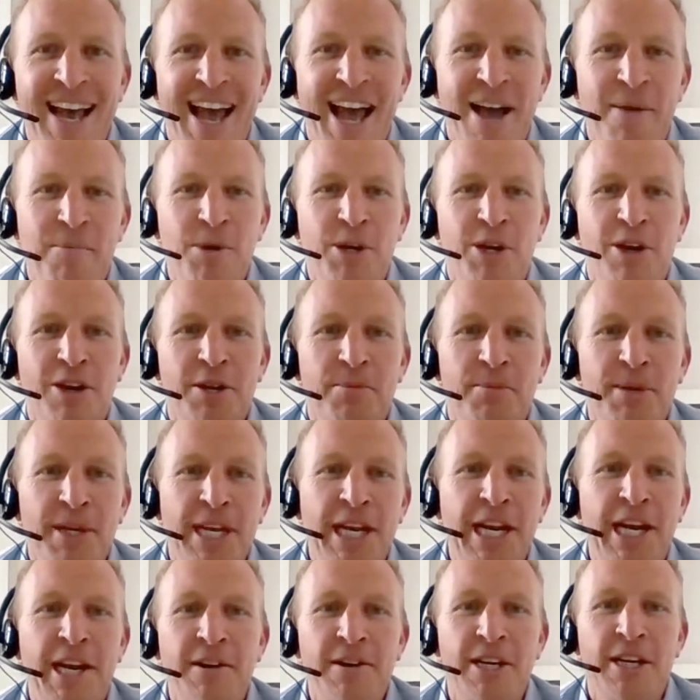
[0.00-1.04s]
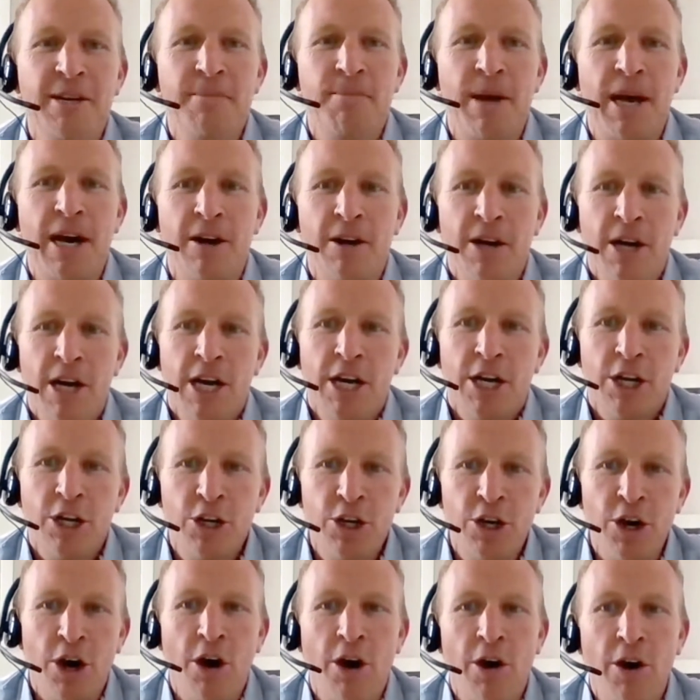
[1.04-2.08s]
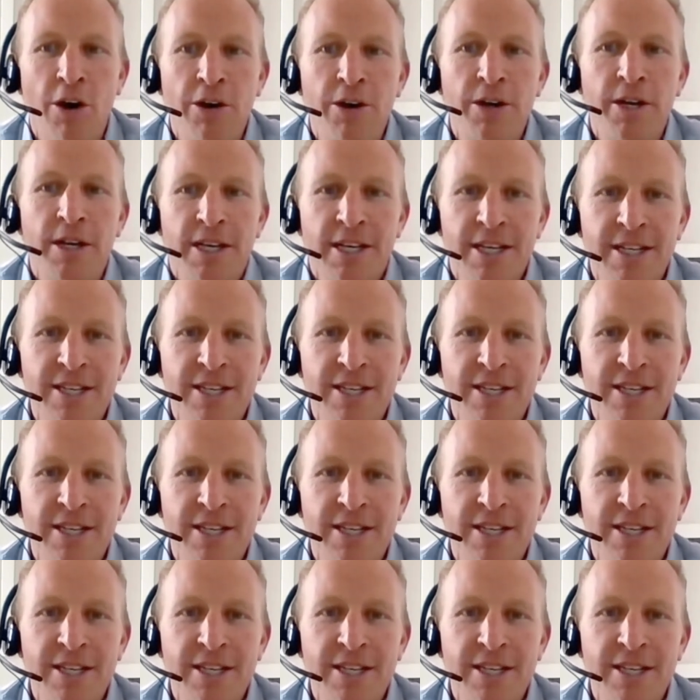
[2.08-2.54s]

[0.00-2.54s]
and we're going to be hearing about God